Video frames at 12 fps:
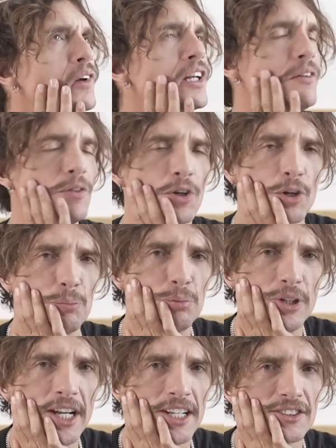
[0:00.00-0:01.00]
Living on a
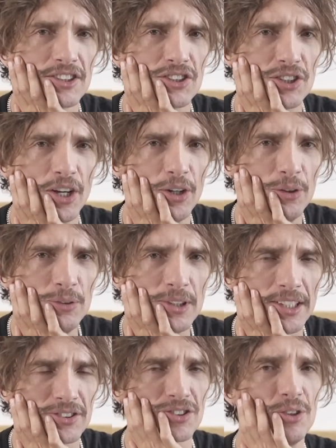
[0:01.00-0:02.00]
Prayer that's a tone.
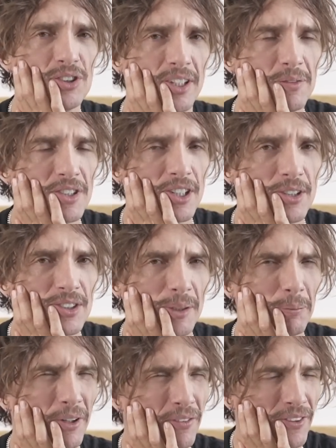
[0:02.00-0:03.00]
That's two semitones
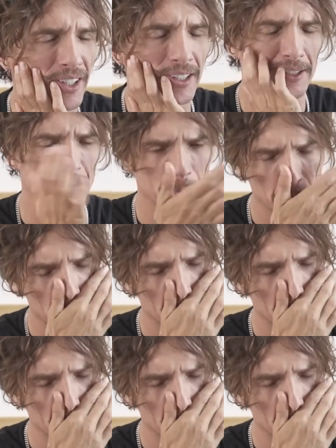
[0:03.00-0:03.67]
up, I think.